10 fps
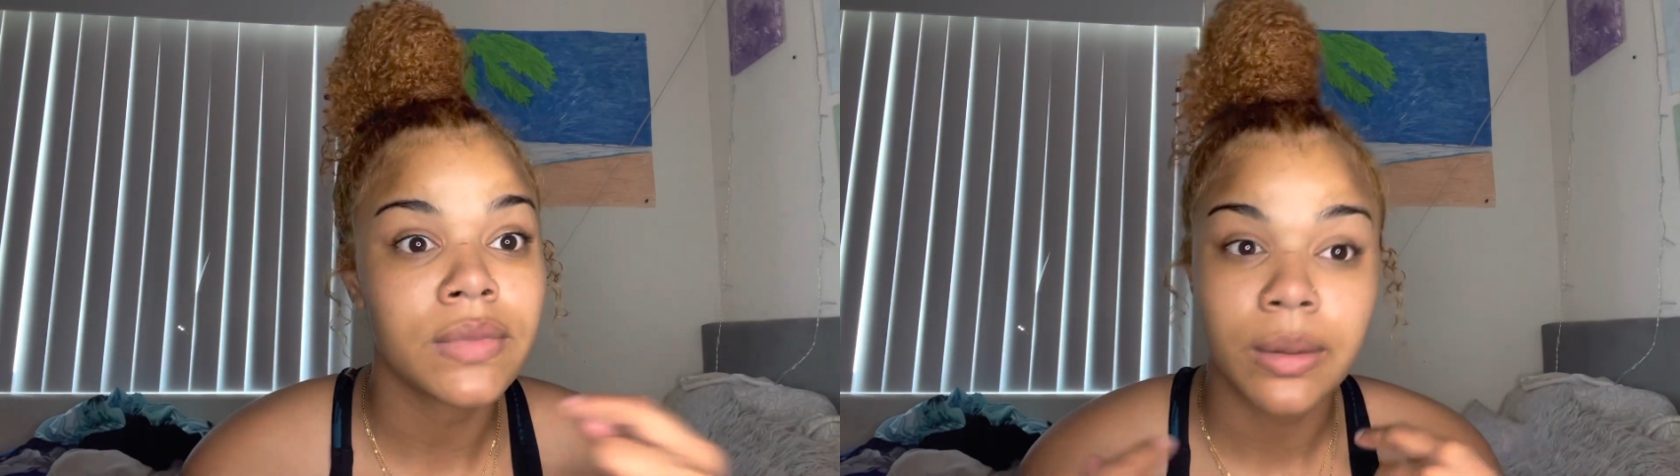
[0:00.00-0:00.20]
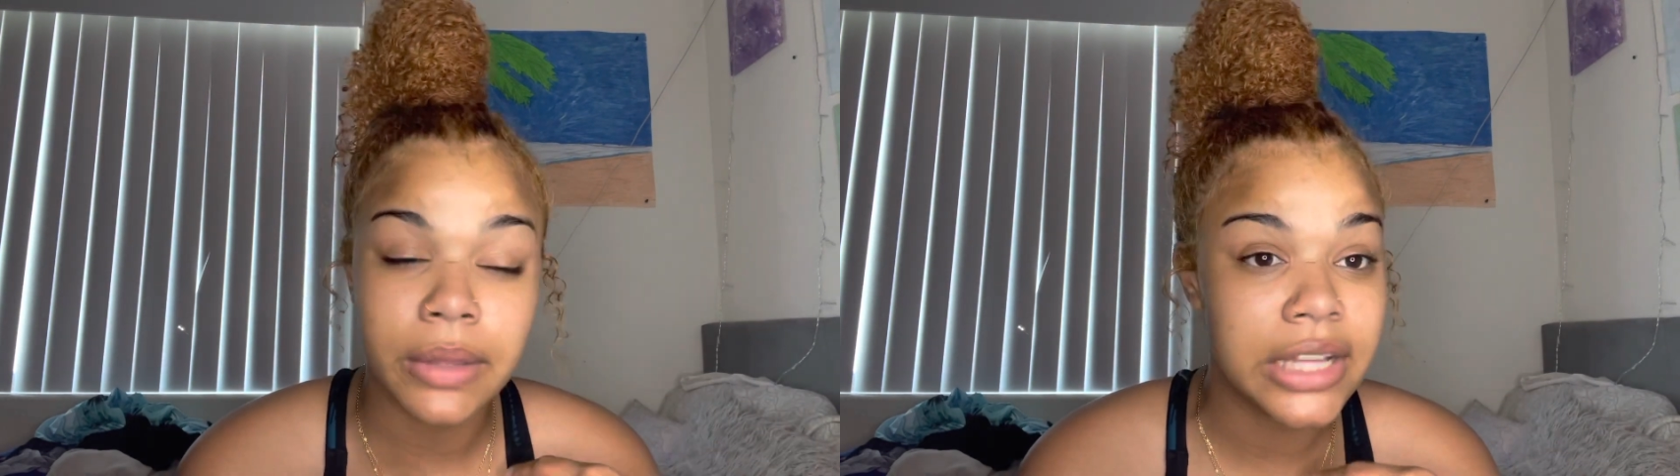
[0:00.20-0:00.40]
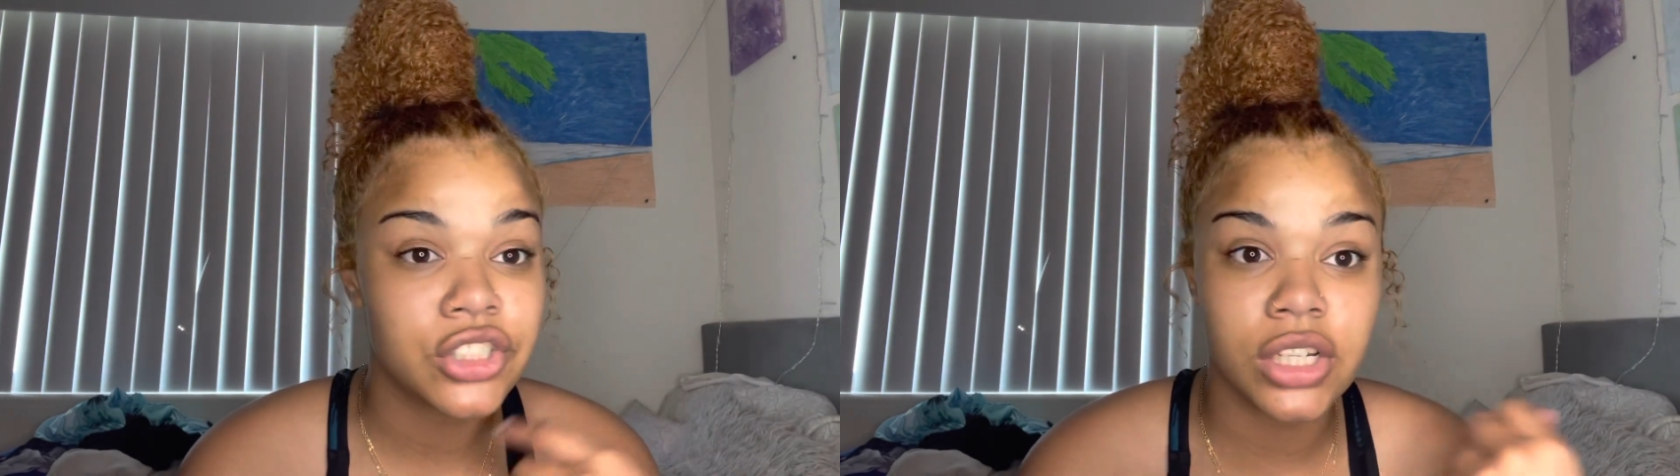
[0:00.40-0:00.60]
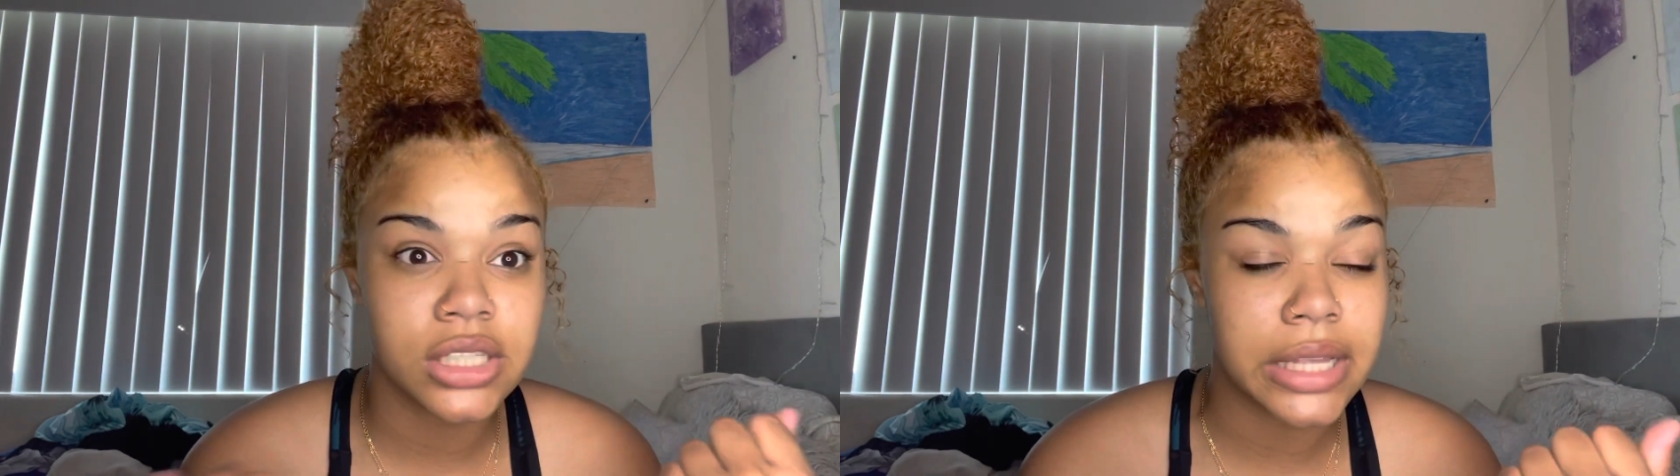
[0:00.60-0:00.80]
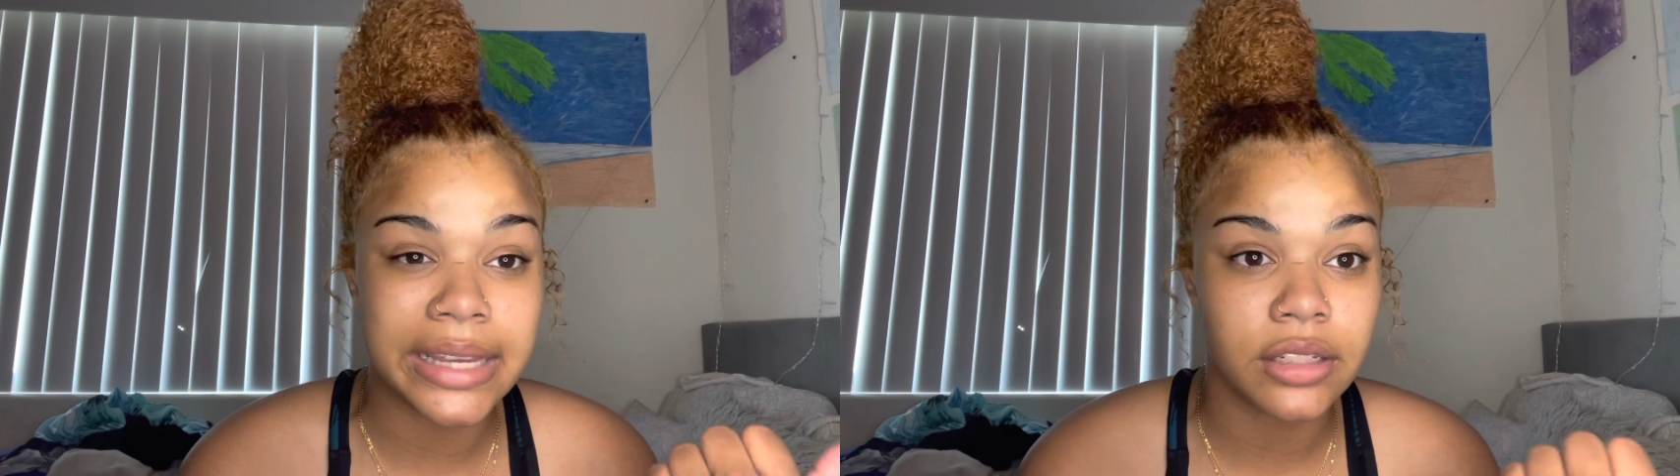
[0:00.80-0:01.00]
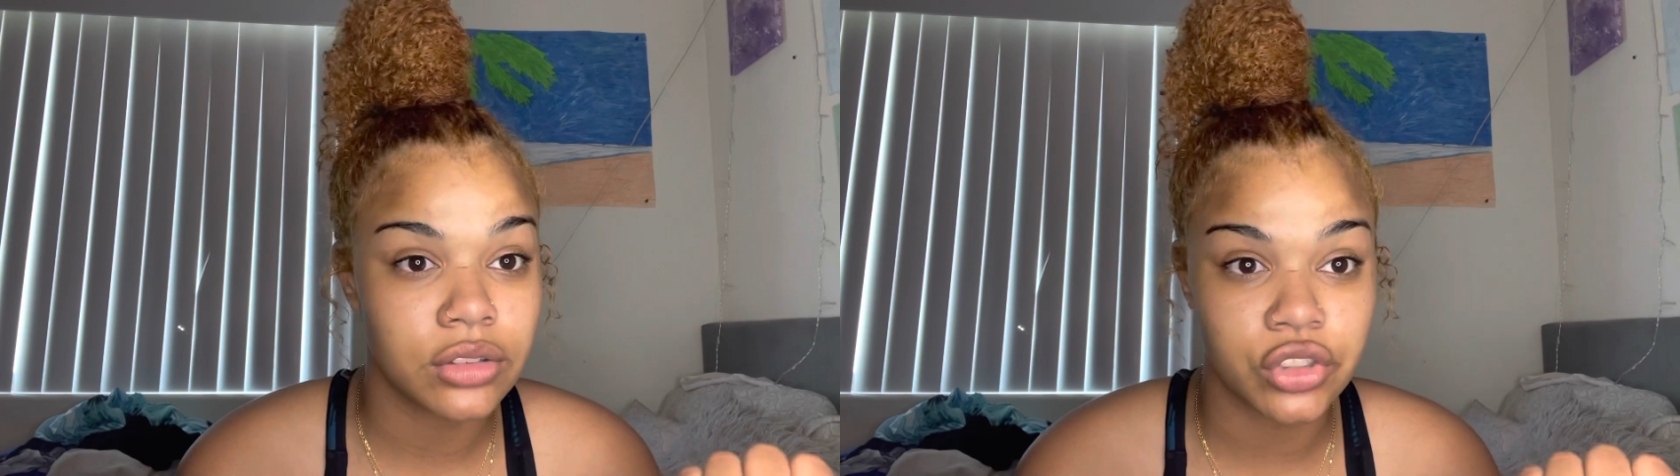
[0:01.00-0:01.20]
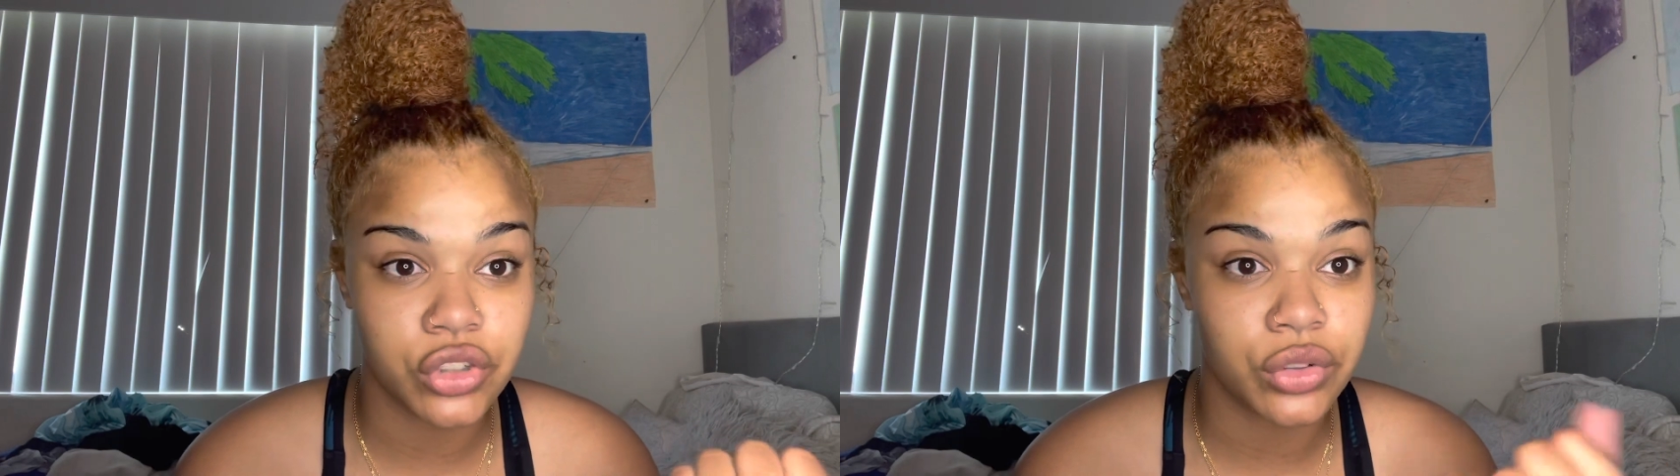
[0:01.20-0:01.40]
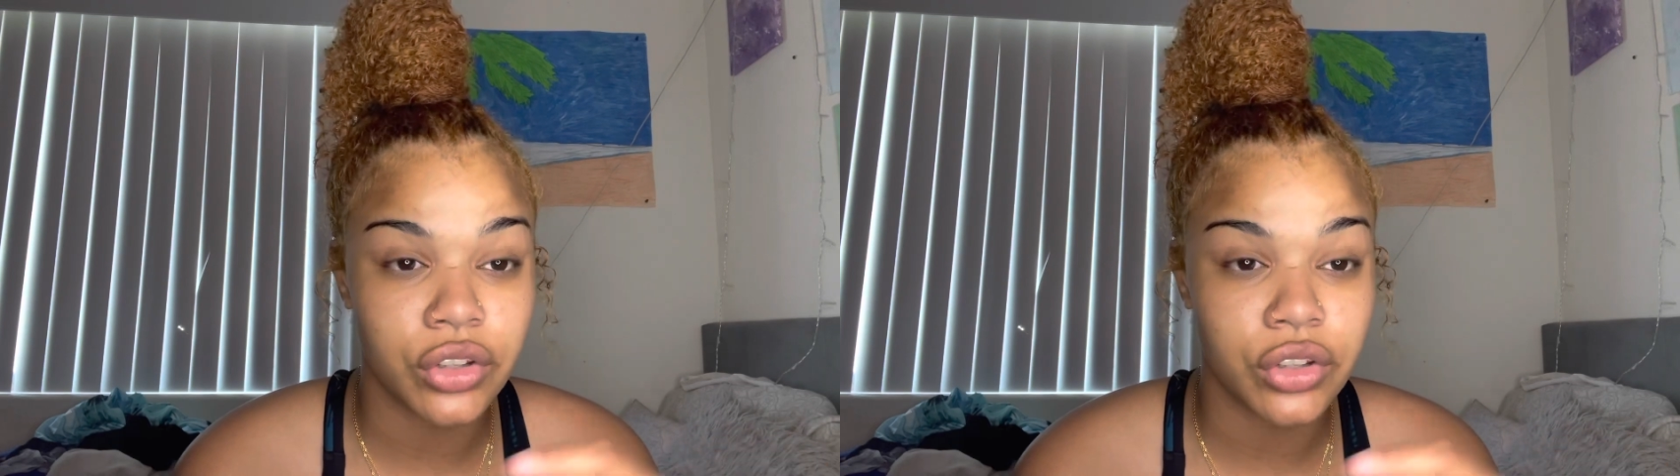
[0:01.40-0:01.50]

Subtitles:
But that's just, like, the truth.